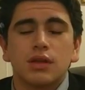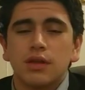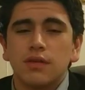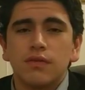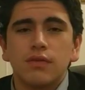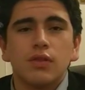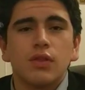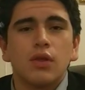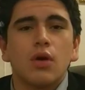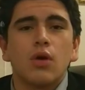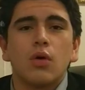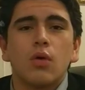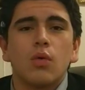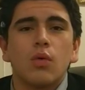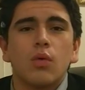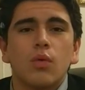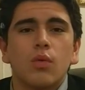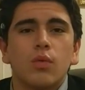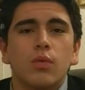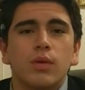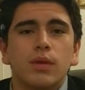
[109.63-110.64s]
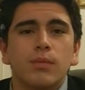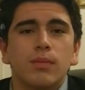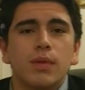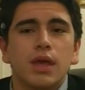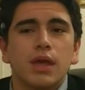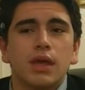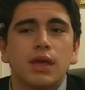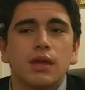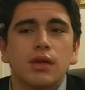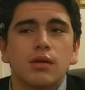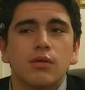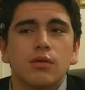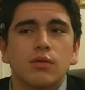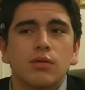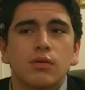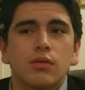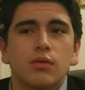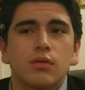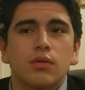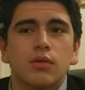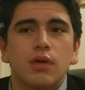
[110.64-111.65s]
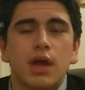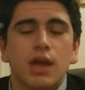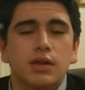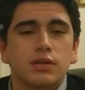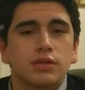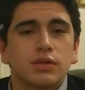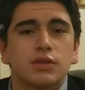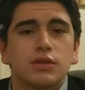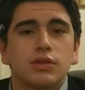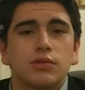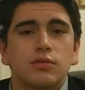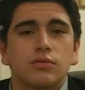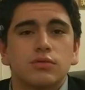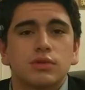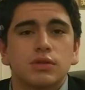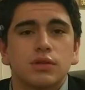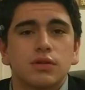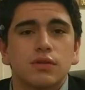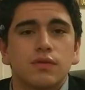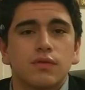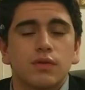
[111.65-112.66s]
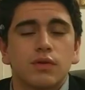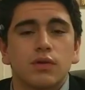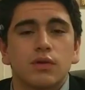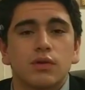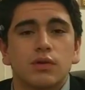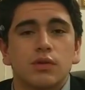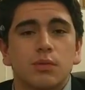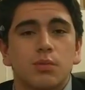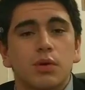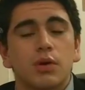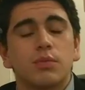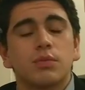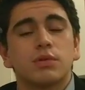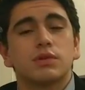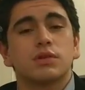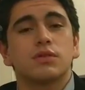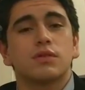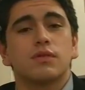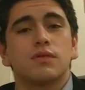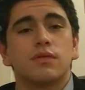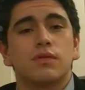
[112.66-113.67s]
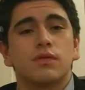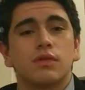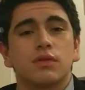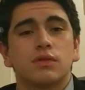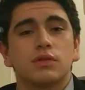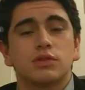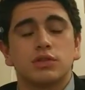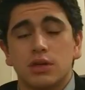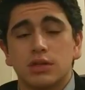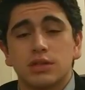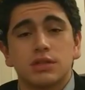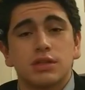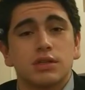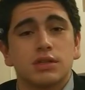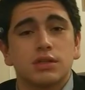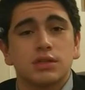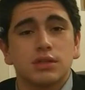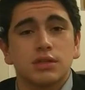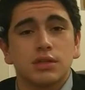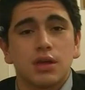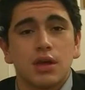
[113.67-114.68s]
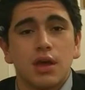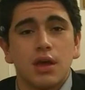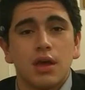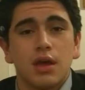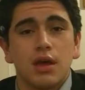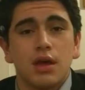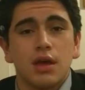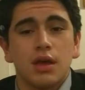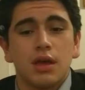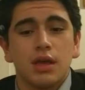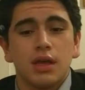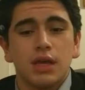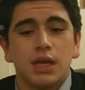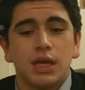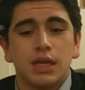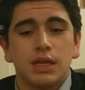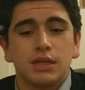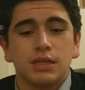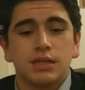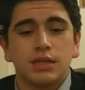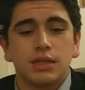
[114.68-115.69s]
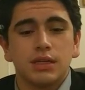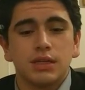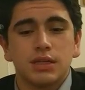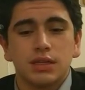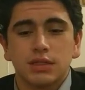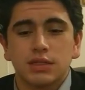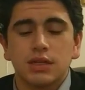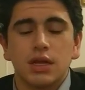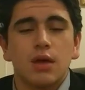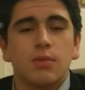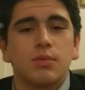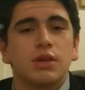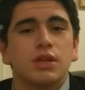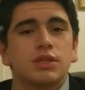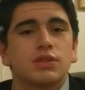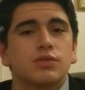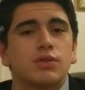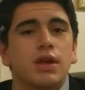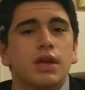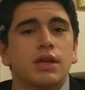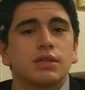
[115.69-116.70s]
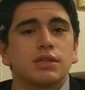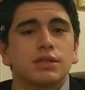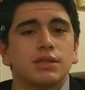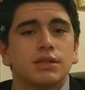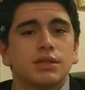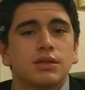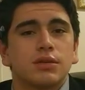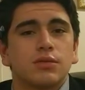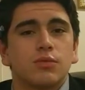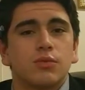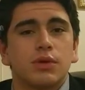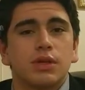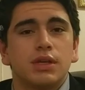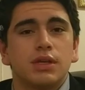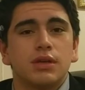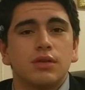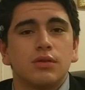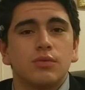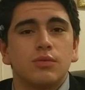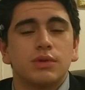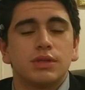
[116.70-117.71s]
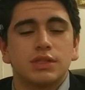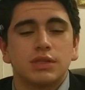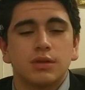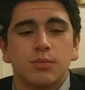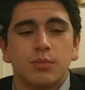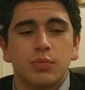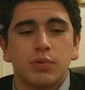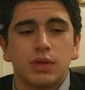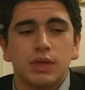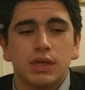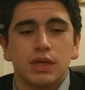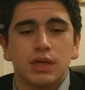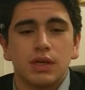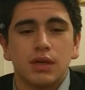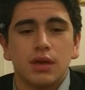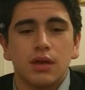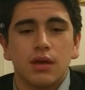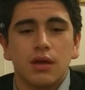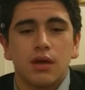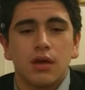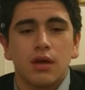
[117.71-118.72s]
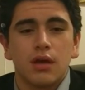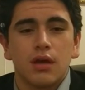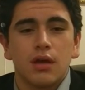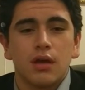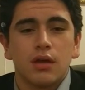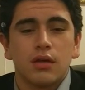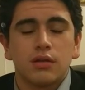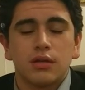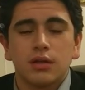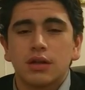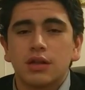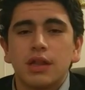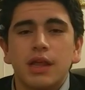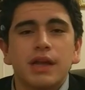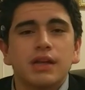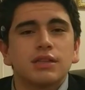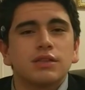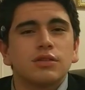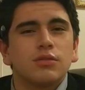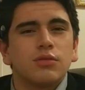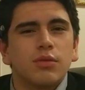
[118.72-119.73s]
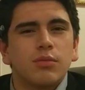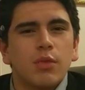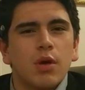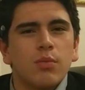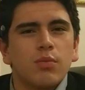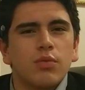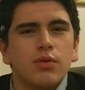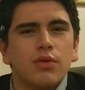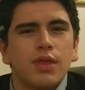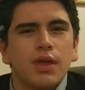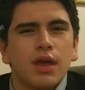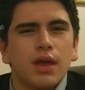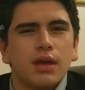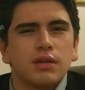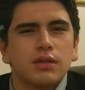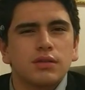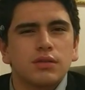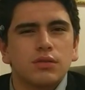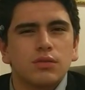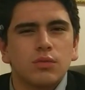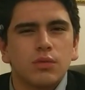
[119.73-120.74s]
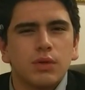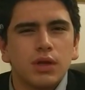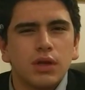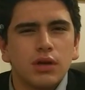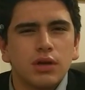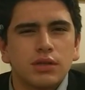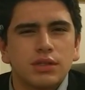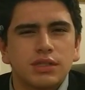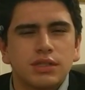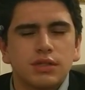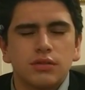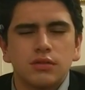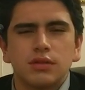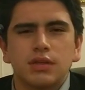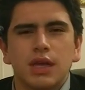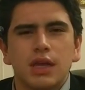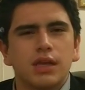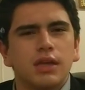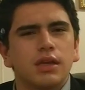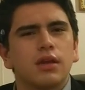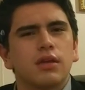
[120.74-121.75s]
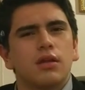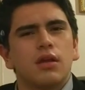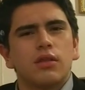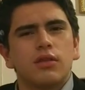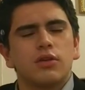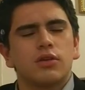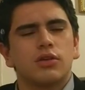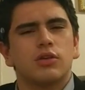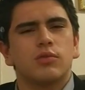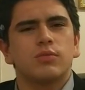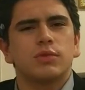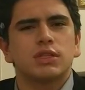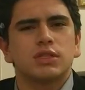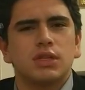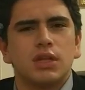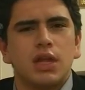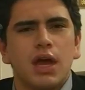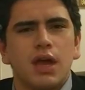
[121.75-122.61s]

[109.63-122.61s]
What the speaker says: even though we may execute for the purpose of justice, it does not mean it's right. We simply neglect to remember that we are still taking another human's